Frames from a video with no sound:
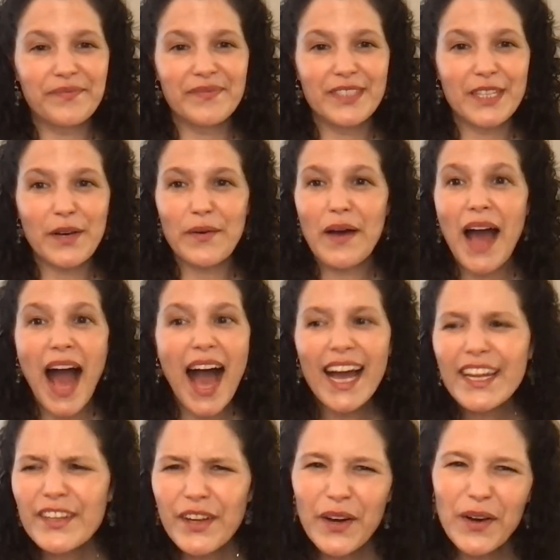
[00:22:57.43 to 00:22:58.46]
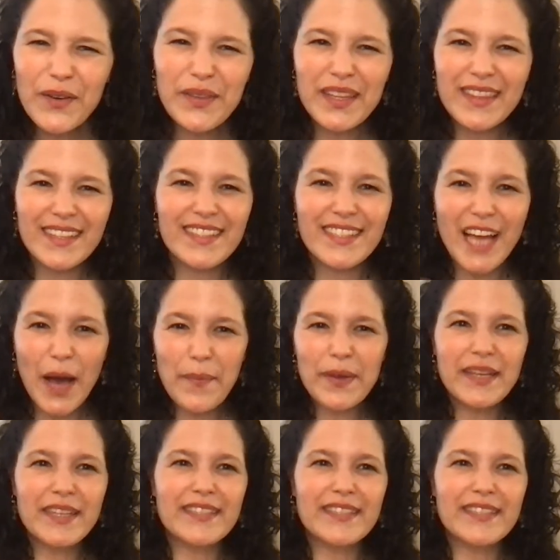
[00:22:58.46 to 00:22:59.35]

So I know that this topic